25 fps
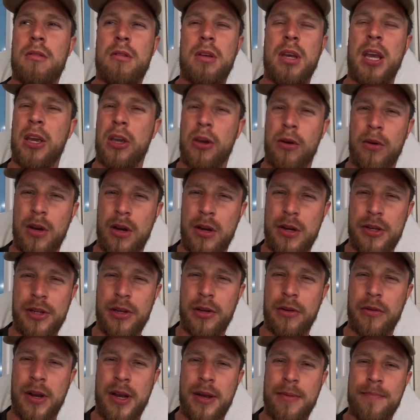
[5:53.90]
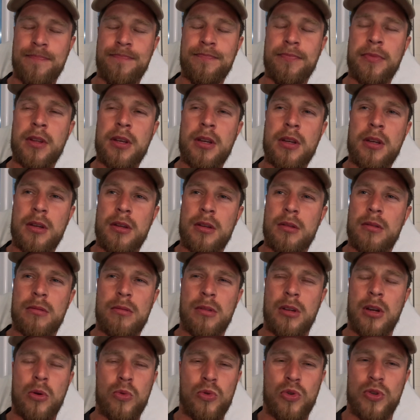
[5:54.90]
echocardiogram, or
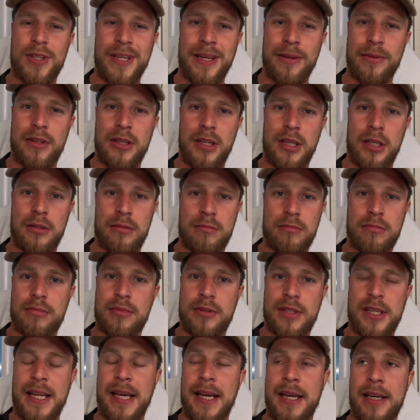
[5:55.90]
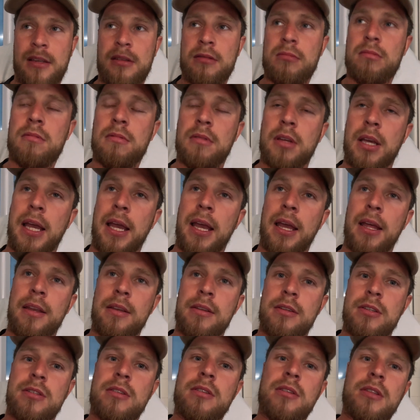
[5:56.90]
the ultrasound thing today,
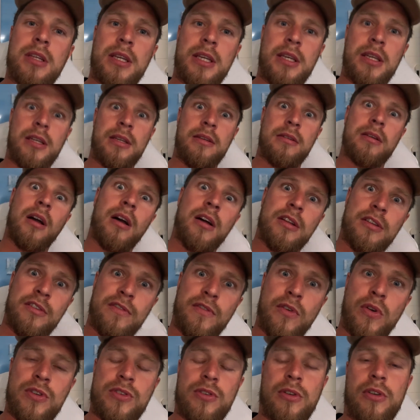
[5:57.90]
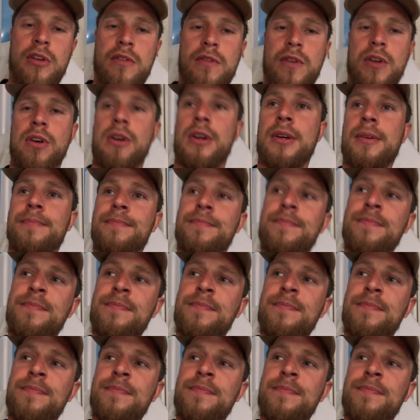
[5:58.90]
and the heart device on overnight.